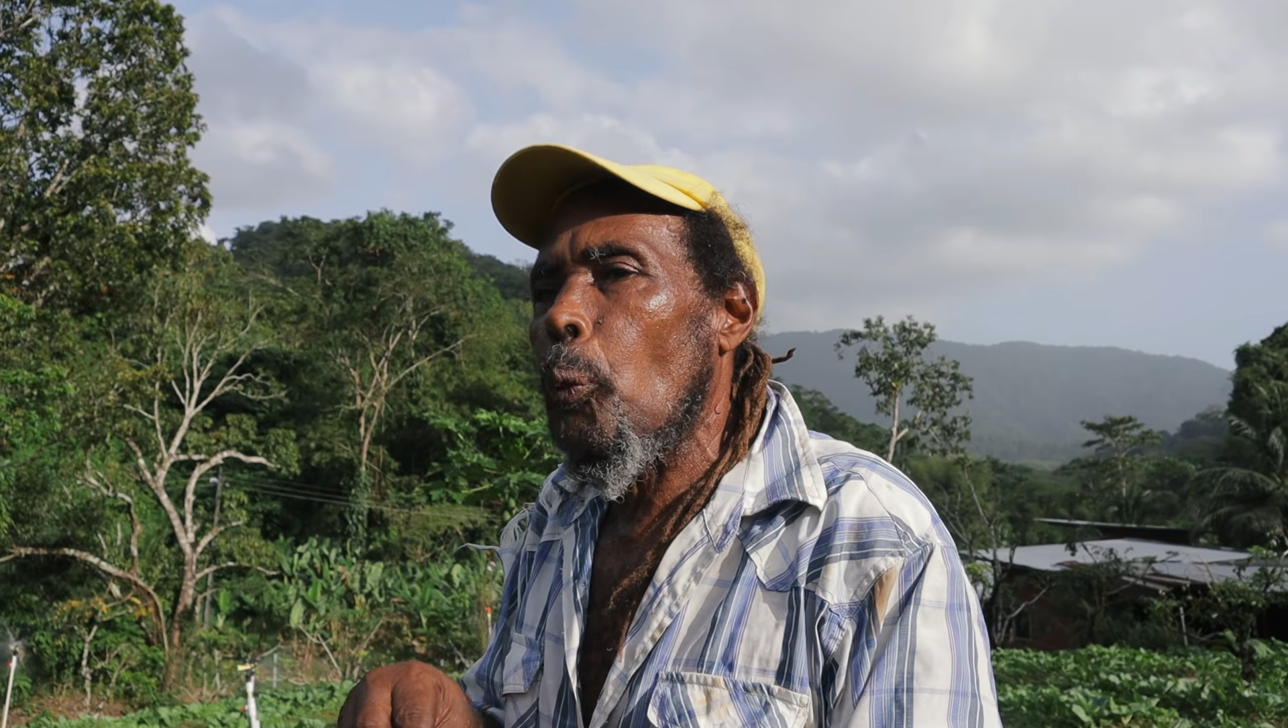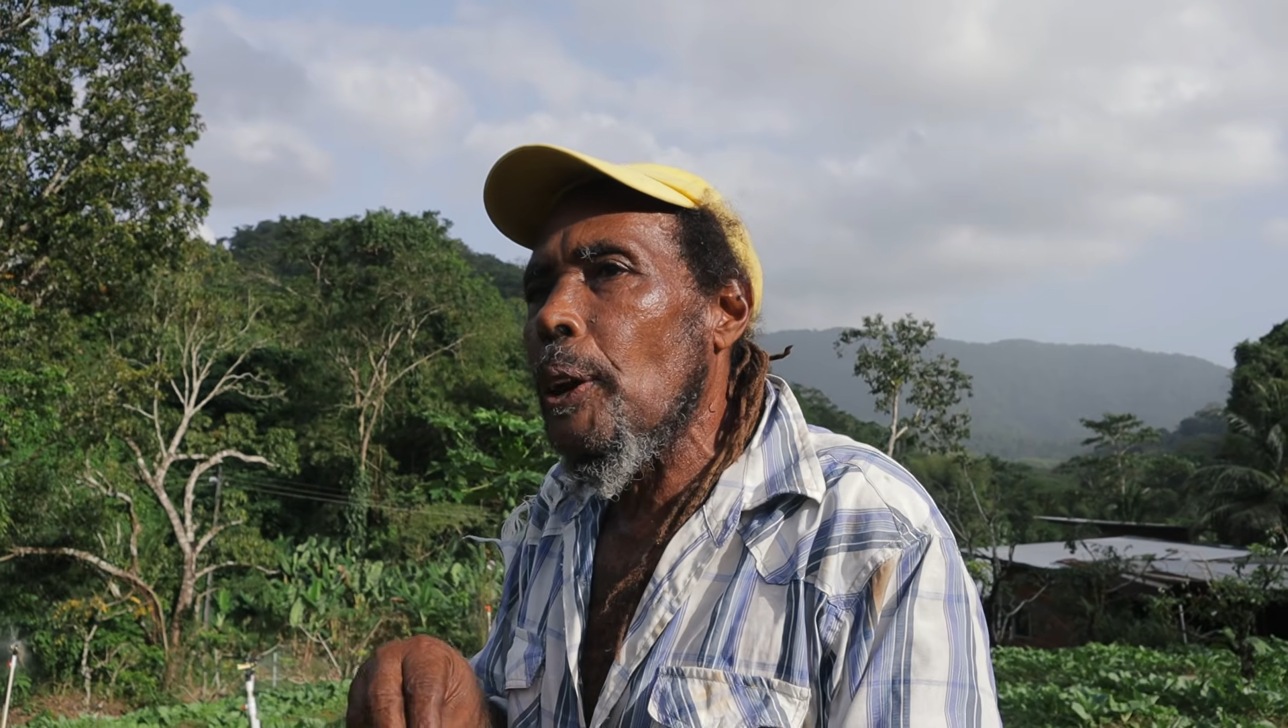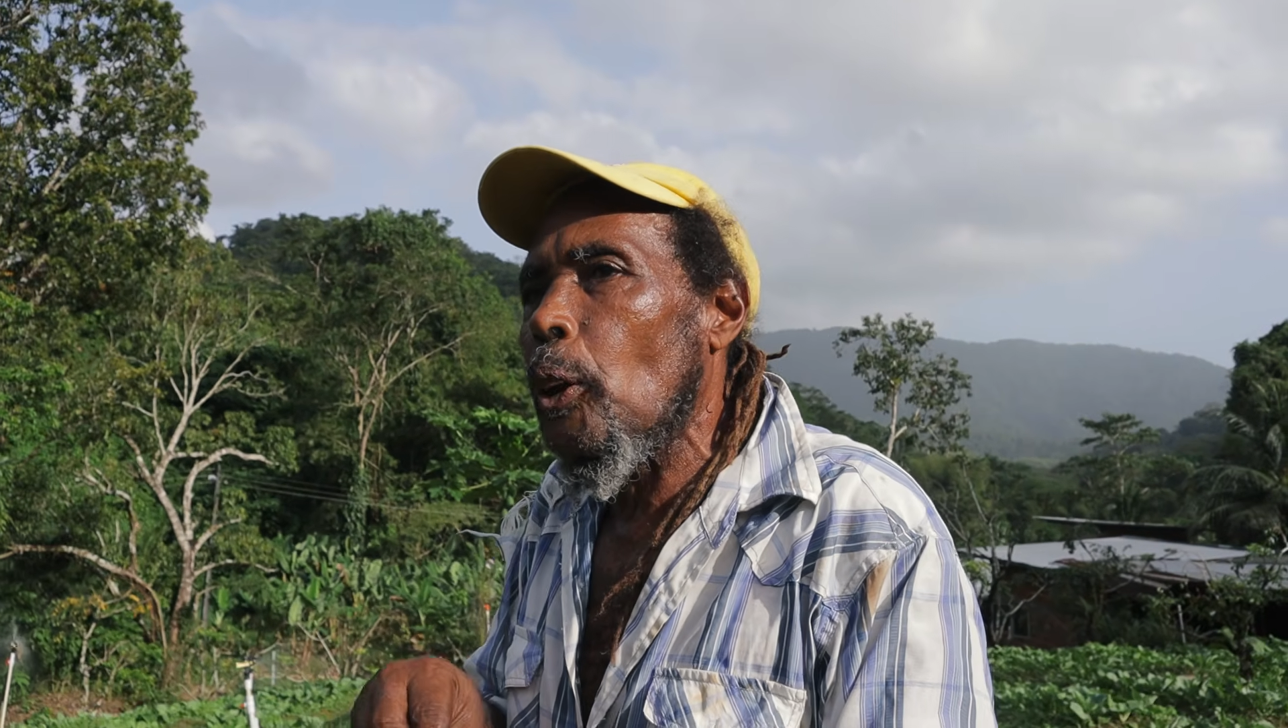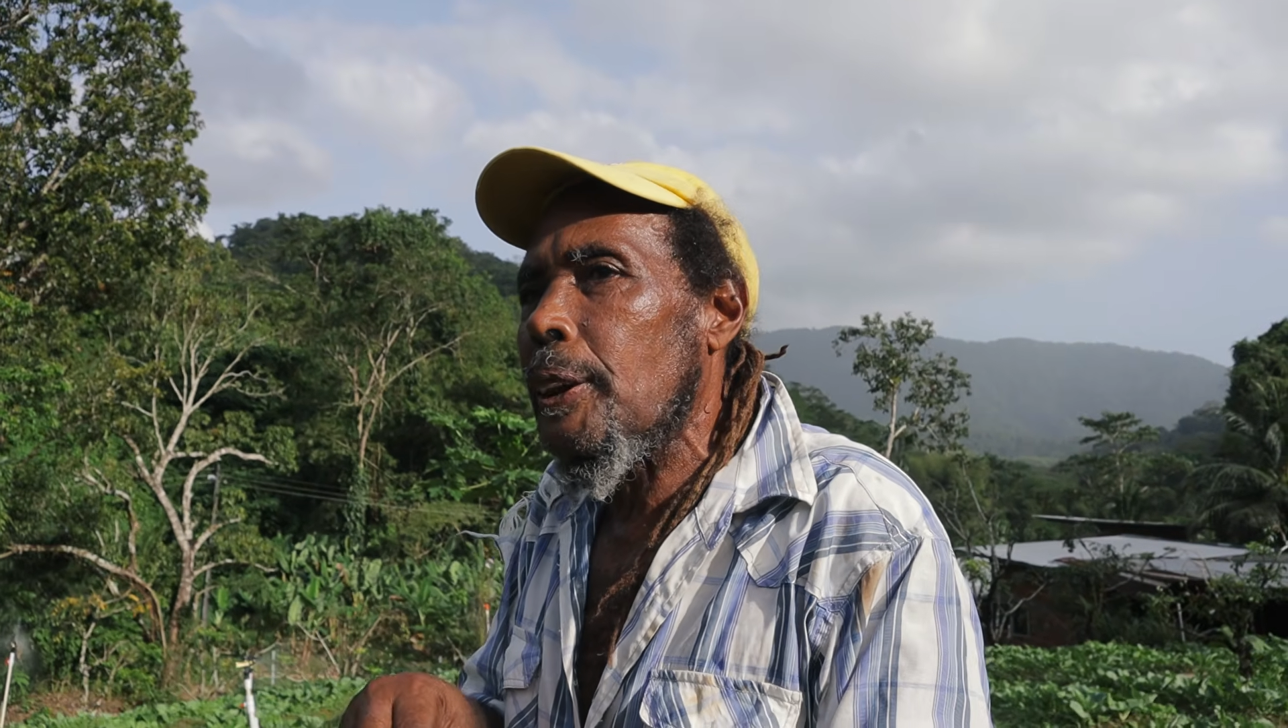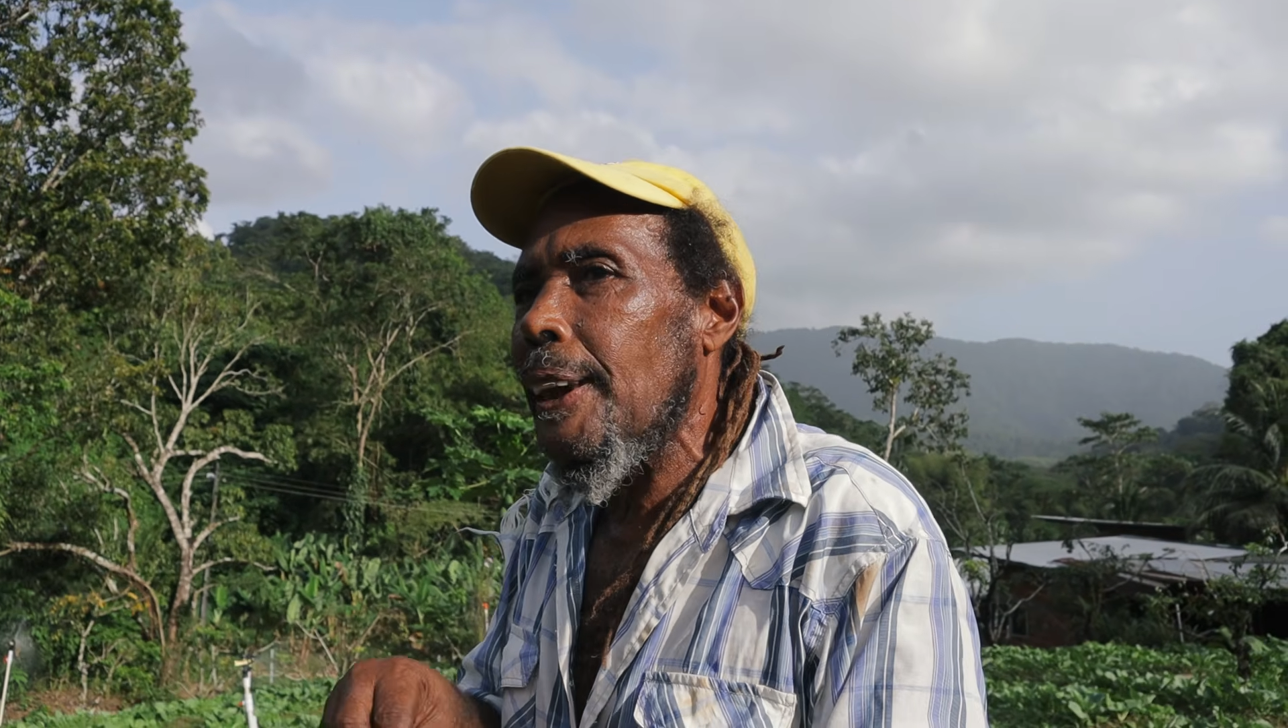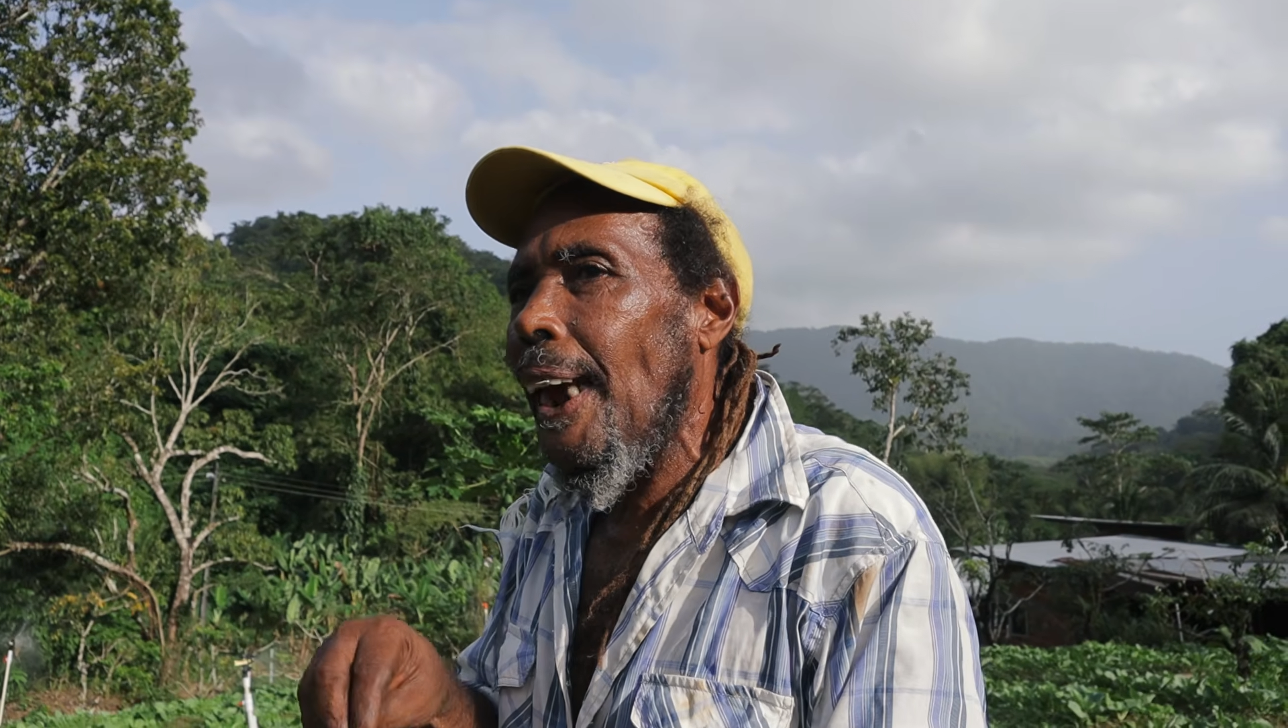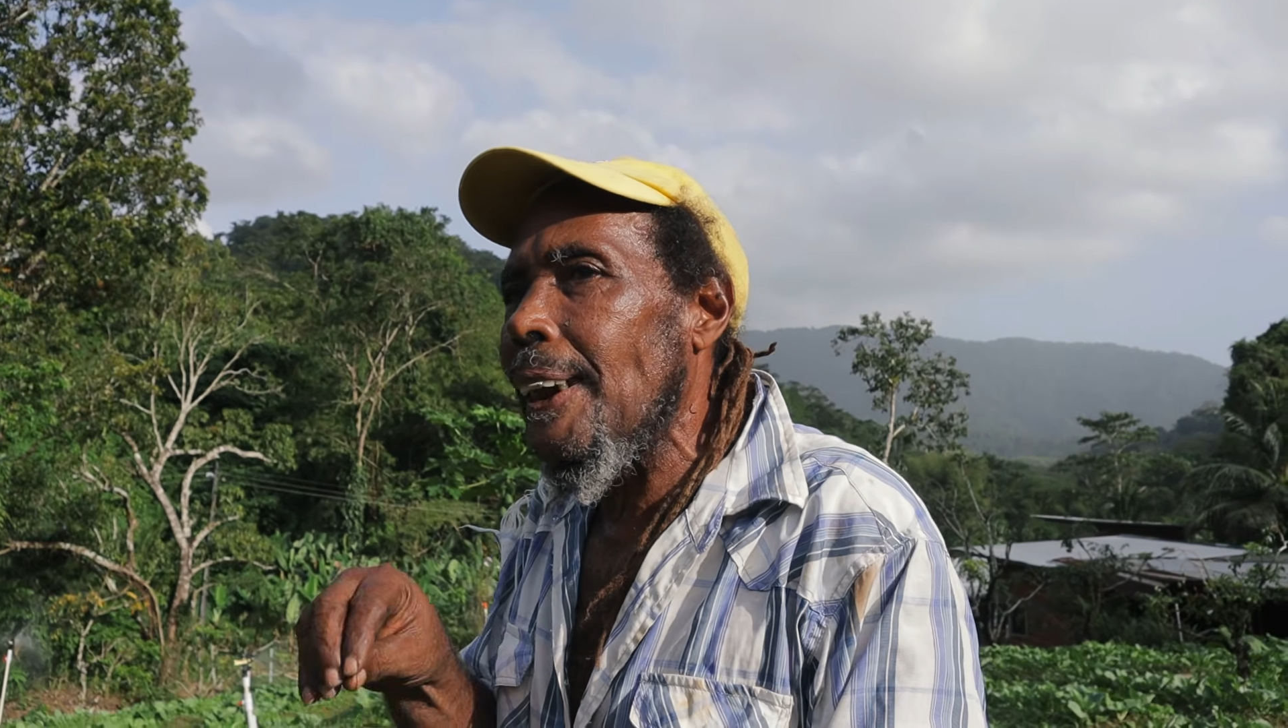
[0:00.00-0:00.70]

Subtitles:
we don't say